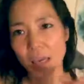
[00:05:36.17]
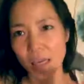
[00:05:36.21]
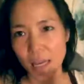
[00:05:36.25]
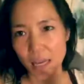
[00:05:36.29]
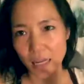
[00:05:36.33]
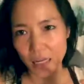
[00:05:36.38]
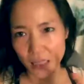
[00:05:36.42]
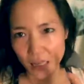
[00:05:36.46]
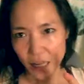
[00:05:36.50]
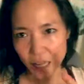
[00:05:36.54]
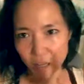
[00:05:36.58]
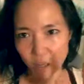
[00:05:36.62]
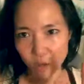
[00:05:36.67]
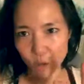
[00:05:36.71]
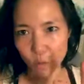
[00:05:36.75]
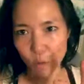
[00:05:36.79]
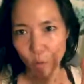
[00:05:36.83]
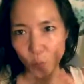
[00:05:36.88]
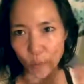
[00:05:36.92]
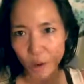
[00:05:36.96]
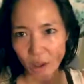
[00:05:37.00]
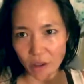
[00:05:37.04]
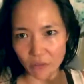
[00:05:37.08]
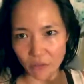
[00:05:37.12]
can take you
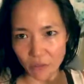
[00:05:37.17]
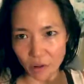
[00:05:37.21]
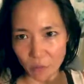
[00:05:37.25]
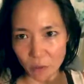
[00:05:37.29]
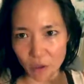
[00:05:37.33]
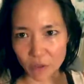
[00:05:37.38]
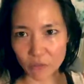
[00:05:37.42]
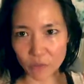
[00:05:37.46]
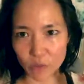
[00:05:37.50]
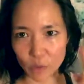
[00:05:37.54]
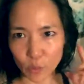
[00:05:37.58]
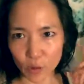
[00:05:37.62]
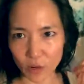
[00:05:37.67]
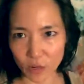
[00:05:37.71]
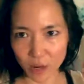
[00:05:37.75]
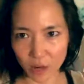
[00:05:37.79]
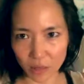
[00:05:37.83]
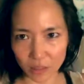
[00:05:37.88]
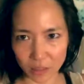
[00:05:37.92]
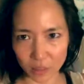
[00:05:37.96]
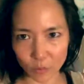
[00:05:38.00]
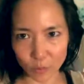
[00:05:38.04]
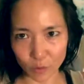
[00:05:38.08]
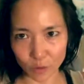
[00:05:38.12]
away from if you are
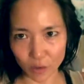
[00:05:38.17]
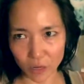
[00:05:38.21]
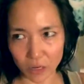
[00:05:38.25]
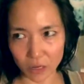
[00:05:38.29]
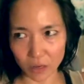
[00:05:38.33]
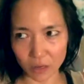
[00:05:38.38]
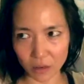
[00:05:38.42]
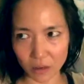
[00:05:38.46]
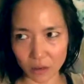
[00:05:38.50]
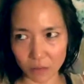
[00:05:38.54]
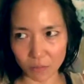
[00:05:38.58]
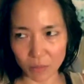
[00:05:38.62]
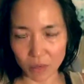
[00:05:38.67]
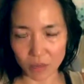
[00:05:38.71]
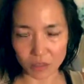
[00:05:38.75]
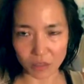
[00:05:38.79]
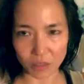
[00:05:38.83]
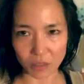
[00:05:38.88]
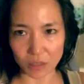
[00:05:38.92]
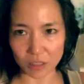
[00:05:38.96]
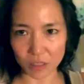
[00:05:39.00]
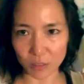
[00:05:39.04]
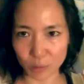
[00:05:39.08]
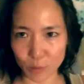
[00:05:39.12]
not liberated
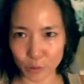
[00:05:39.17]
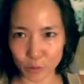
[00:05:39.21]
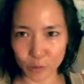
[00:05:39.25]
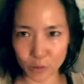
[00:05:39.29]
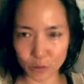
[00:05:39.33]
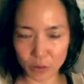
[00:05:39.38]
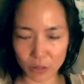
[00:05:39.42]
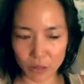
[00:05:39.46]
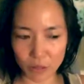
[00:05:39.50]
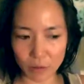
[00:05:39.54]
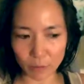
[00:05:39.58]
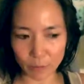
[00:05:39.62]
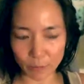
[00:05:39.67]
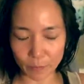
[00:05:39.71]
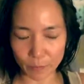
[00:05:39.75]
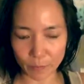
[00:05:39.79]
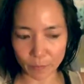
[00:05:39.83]
mentally and spiritually.